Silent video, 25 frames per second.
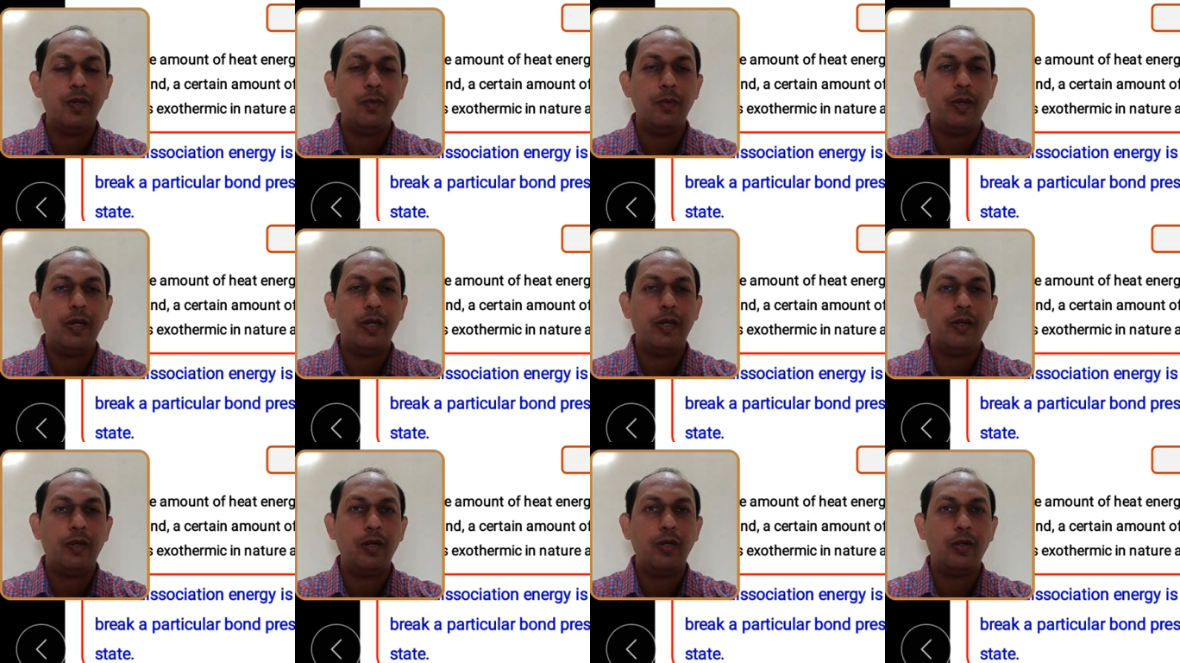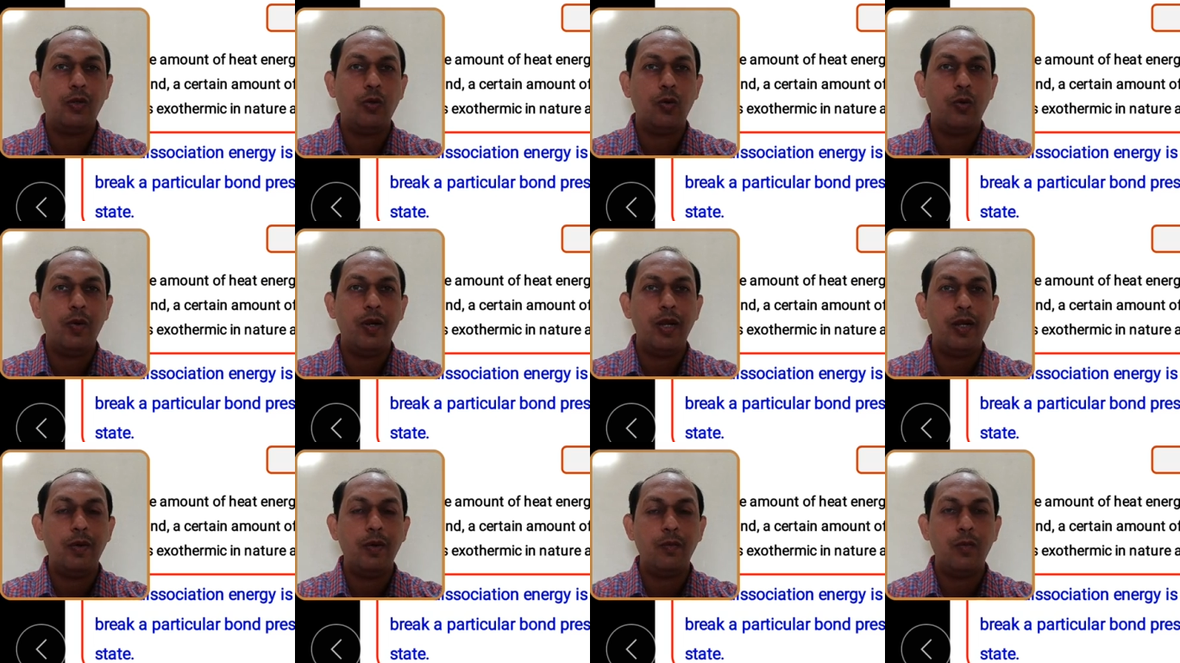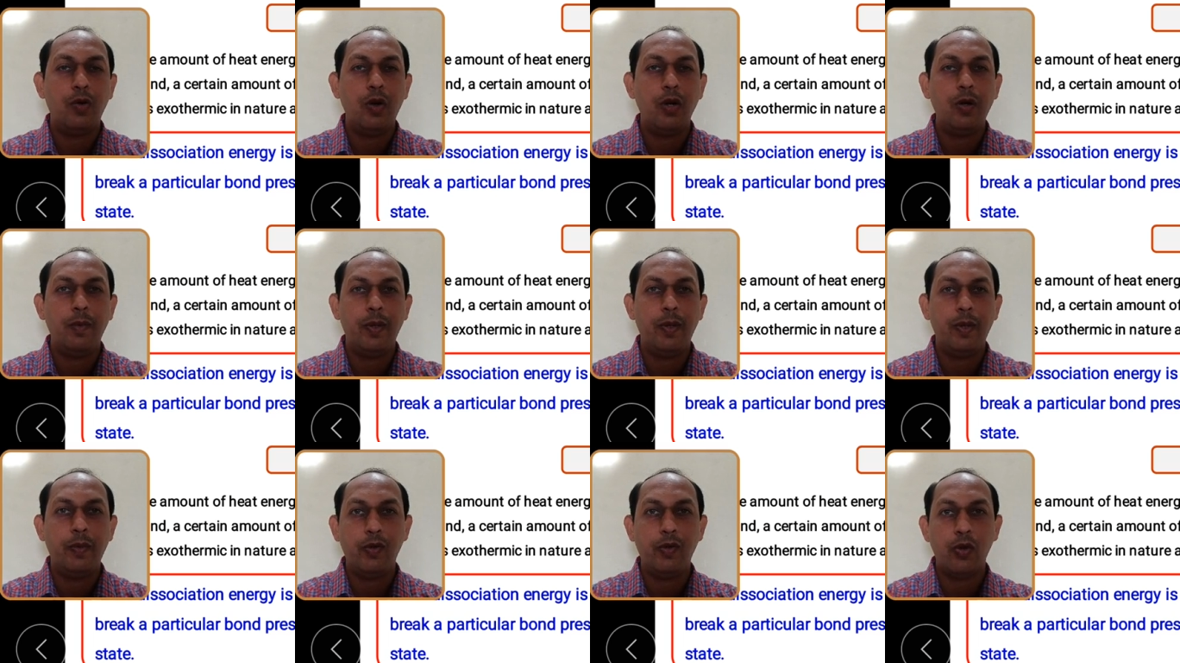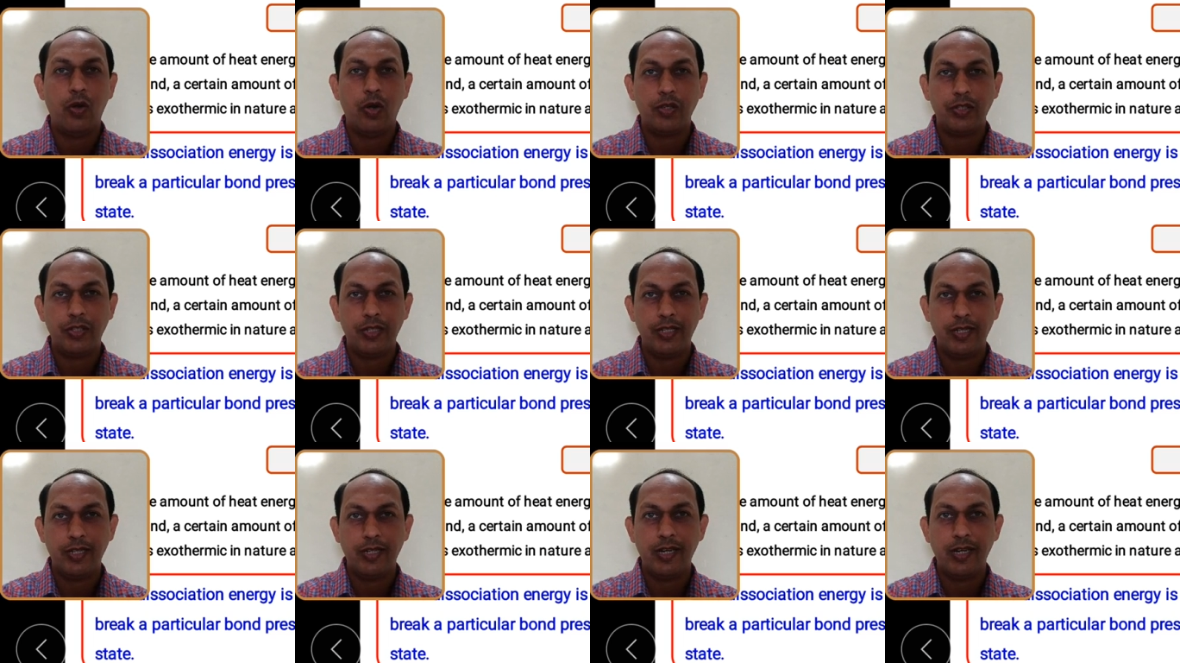particular covalent bond between
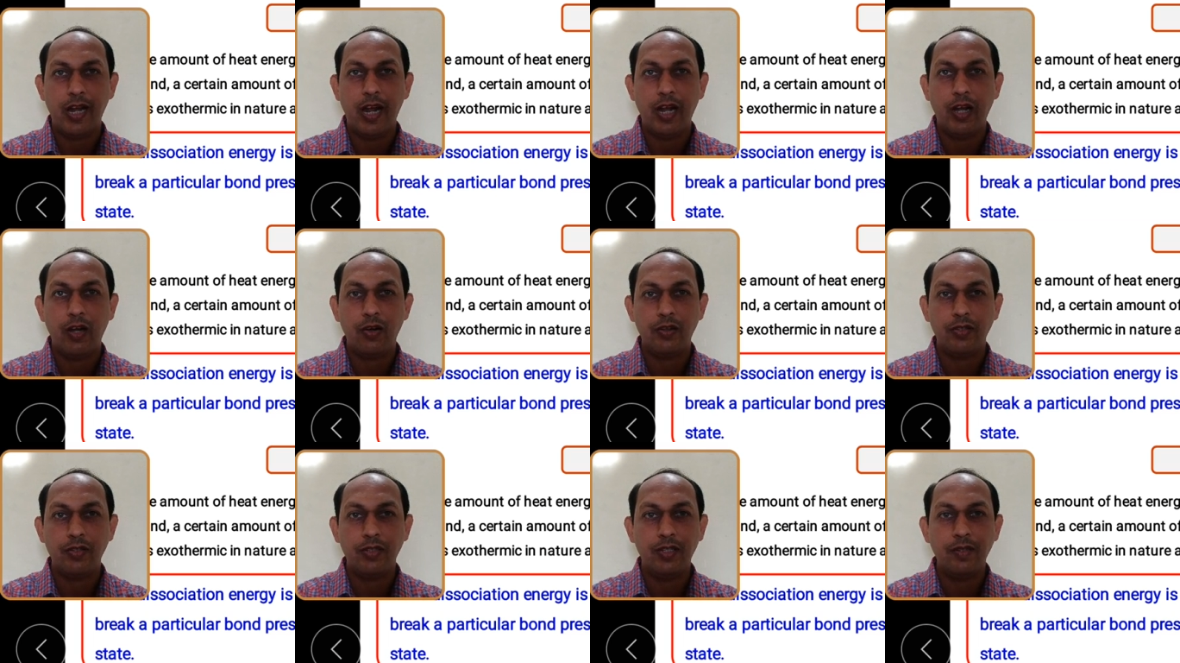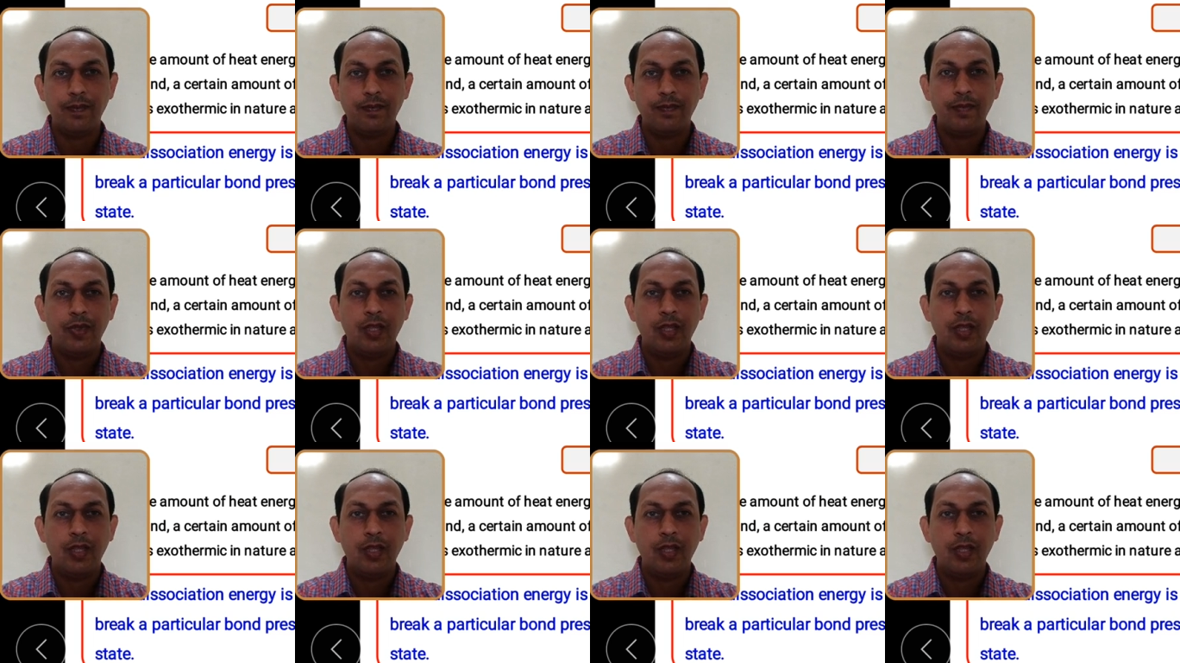oxygen and hydrogen.